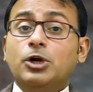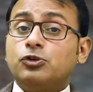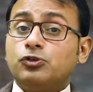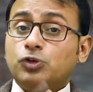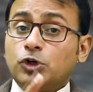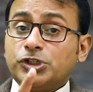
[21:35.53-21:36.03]

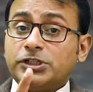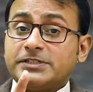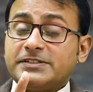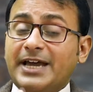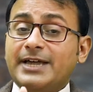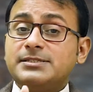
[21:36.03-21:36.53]
Saussure
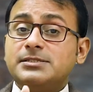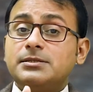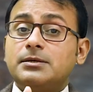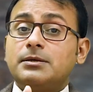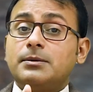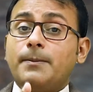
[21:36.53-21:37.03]

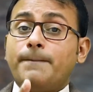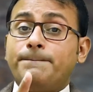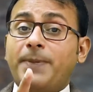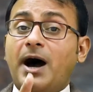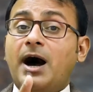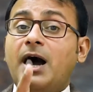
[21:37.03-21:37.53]
says
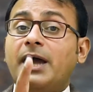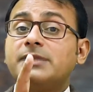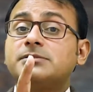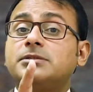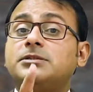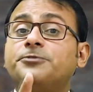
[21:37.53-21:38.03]
pa
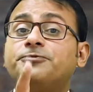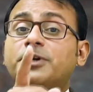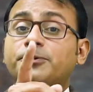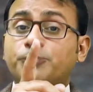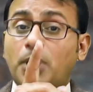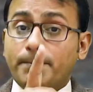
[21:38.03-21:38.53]
is
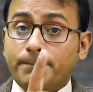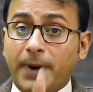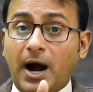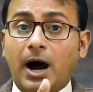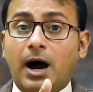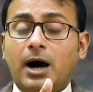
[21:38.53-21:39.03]
different from
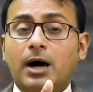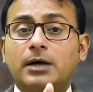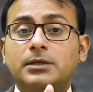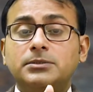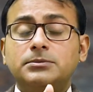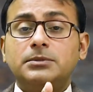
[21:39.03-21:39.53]
ba.
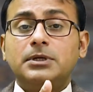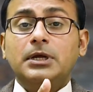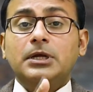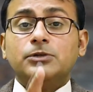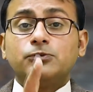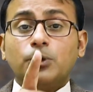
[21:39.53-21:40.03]

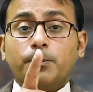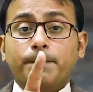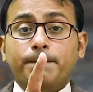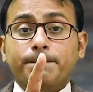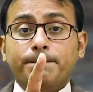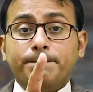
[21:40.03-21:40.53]

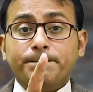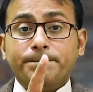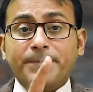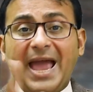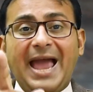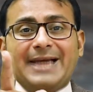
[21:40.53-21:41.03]
So
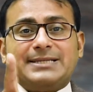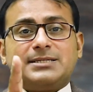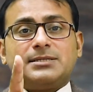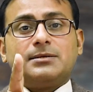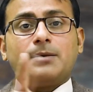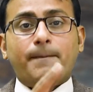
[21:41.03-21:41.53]

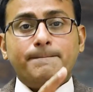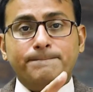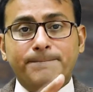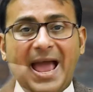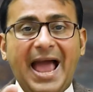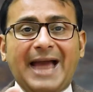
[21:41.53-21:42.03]
pat,
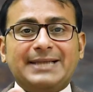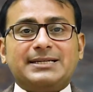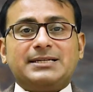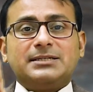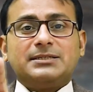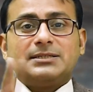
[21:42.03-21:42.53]

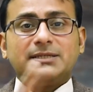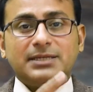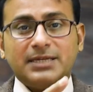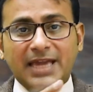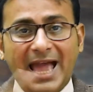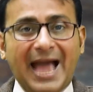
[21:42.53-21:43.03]
bat,
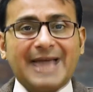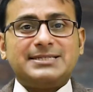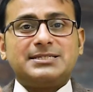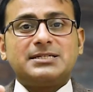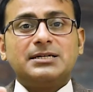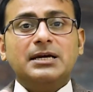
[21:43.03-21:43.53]

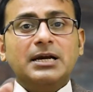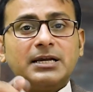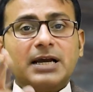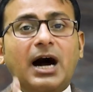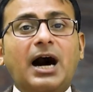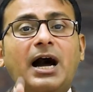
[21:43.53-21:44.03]
cat,
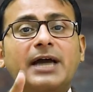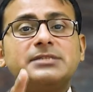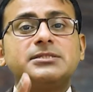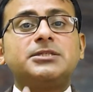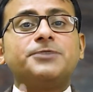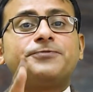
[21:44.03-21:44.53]
ka
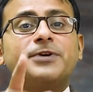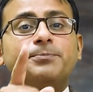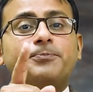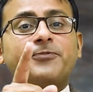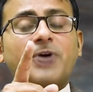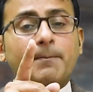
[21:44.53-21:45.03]
is
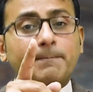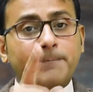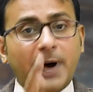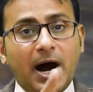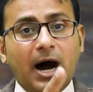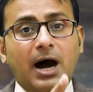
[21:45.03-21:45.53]
different from
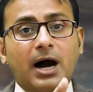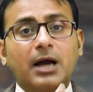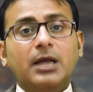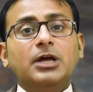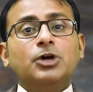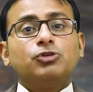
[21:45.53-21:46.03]
ba.
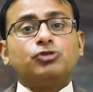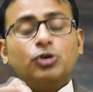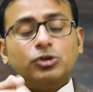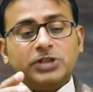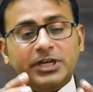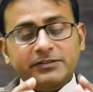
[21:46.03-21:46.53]

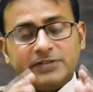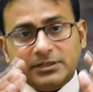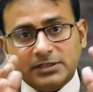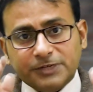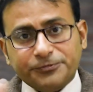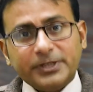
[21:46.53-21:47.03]
So there is a
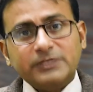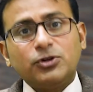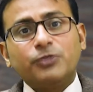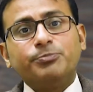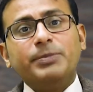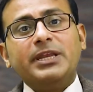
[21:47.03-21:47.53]
difference
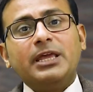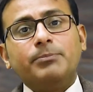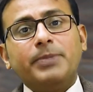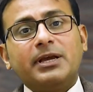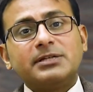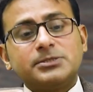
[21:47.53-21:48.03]
of meaning,
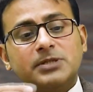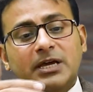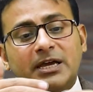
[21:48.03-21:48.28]
because